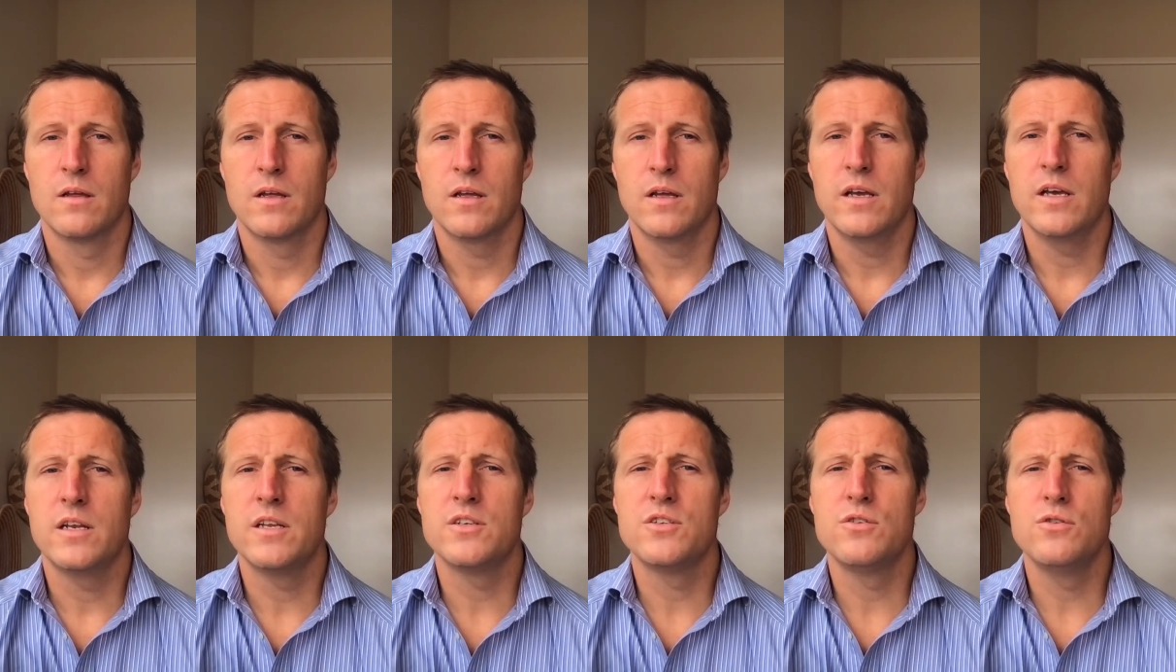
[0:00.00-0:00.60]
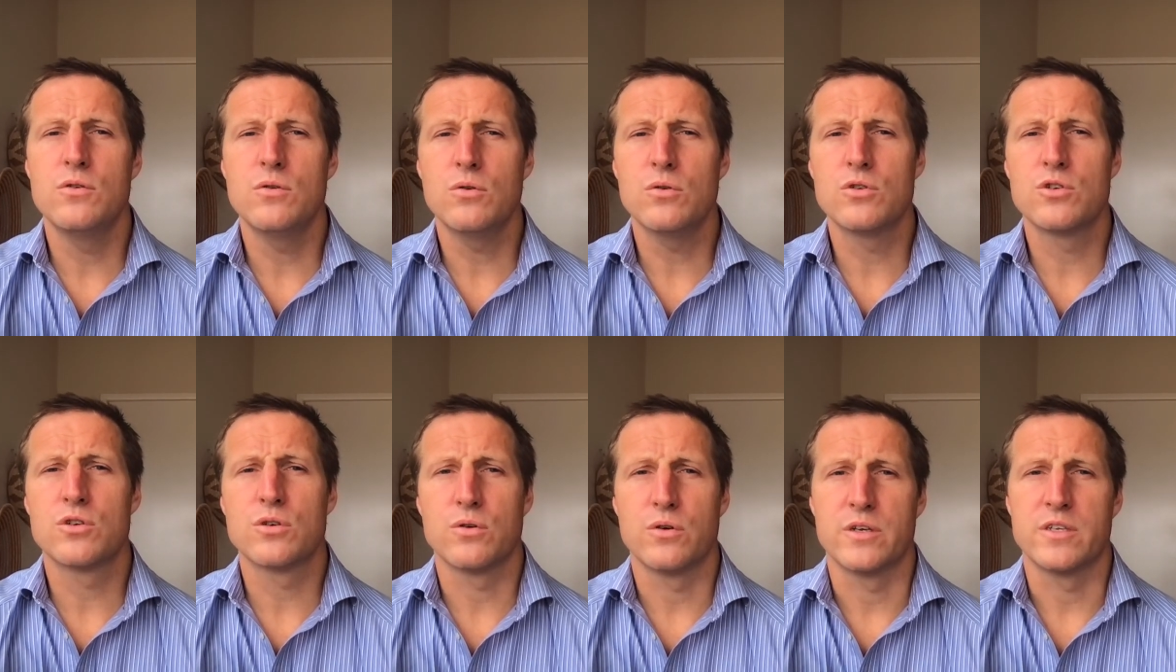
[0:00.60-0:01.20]
It is your
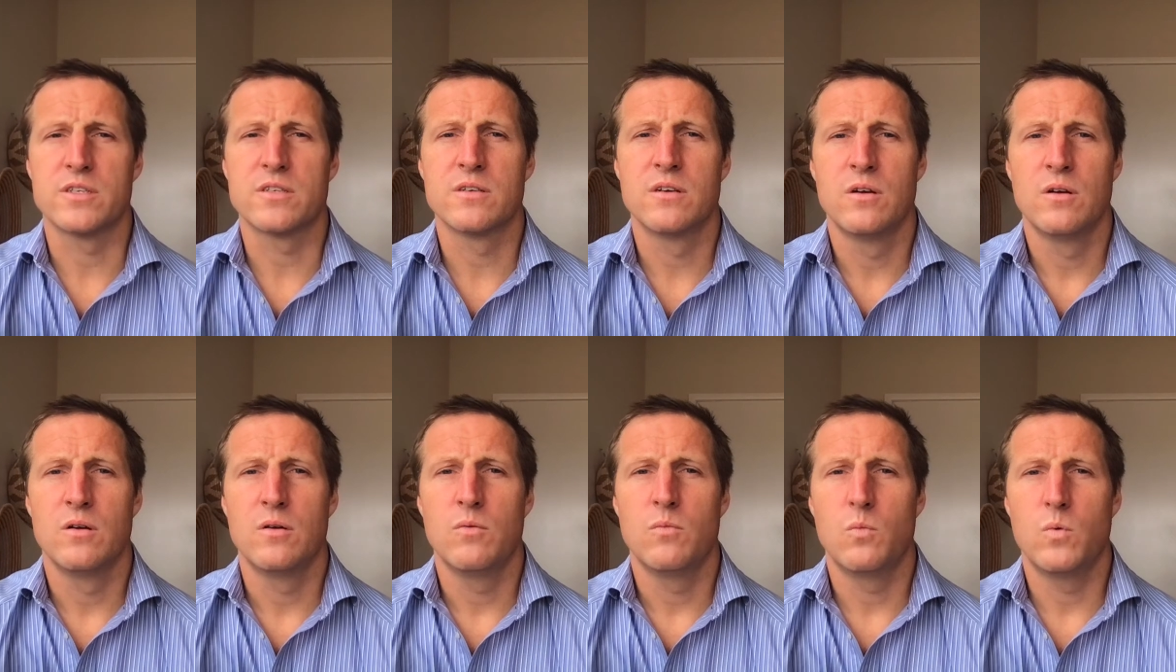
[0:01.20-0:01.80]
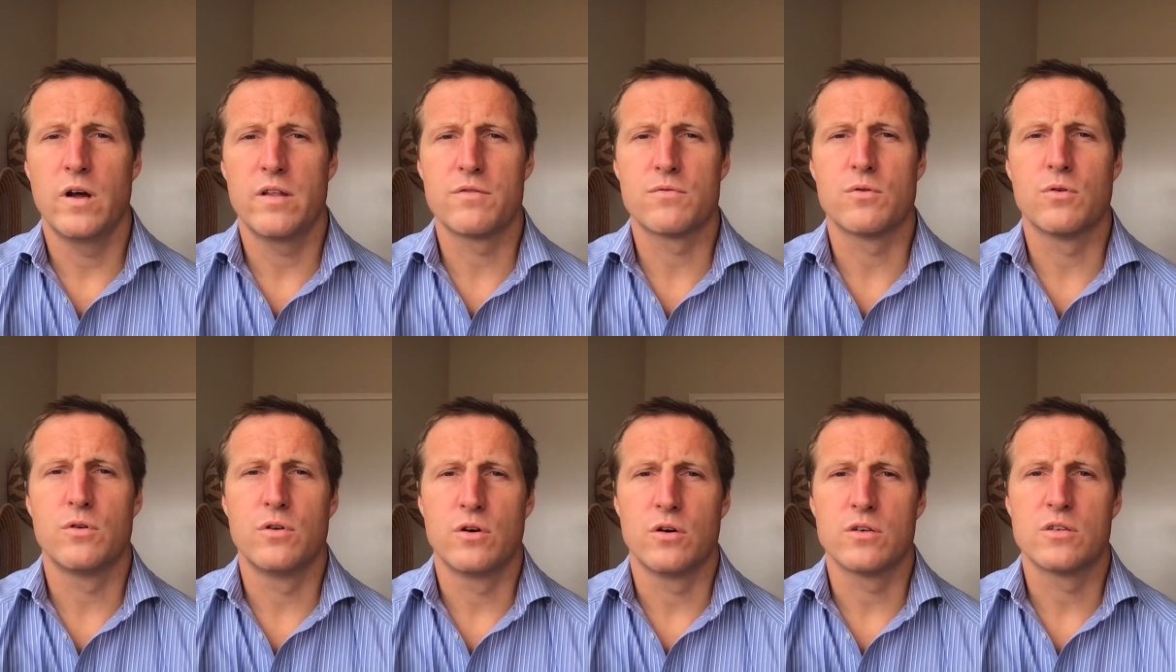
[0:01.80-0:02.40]
choice whether or
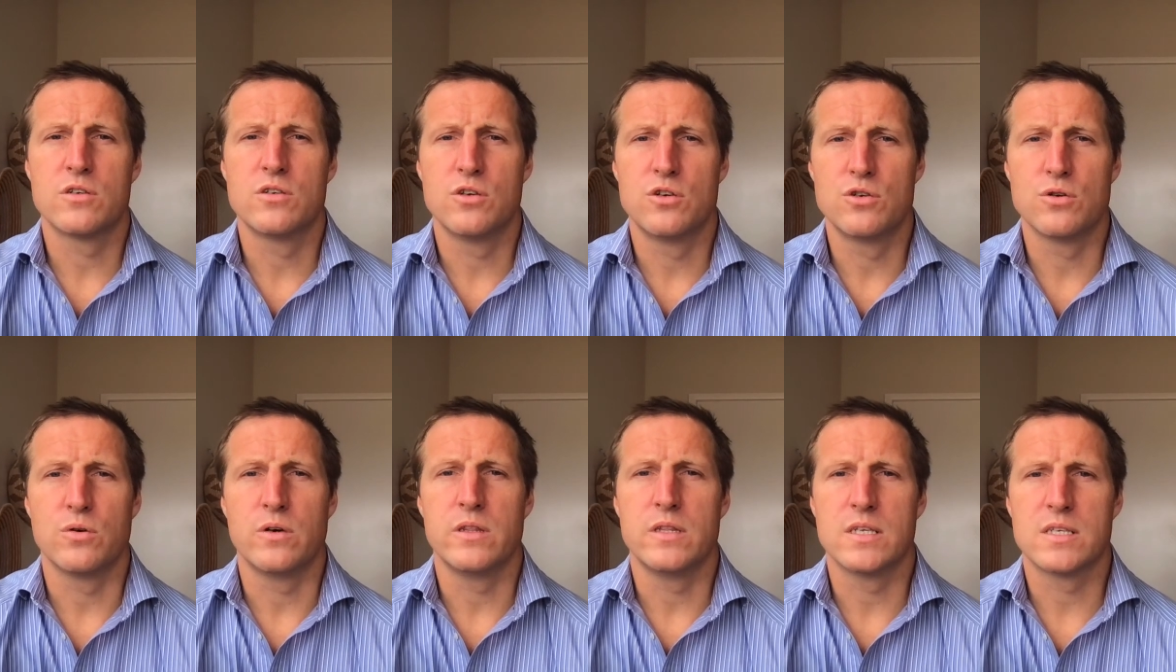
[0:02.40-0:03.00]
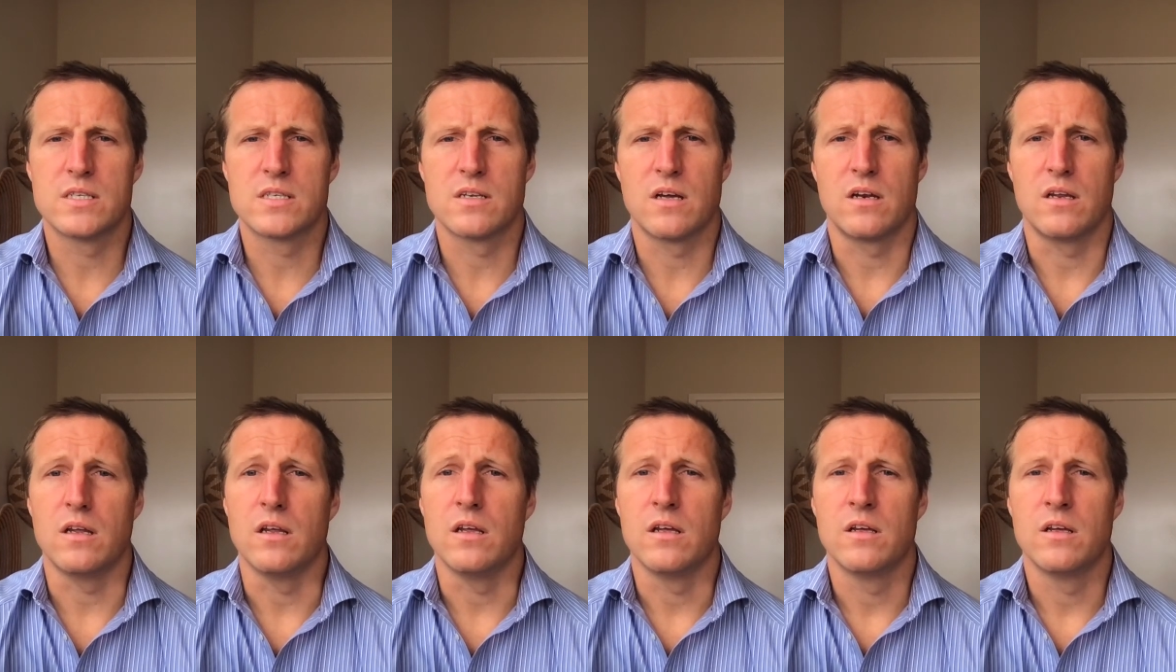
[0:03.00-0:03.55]
not to join this study.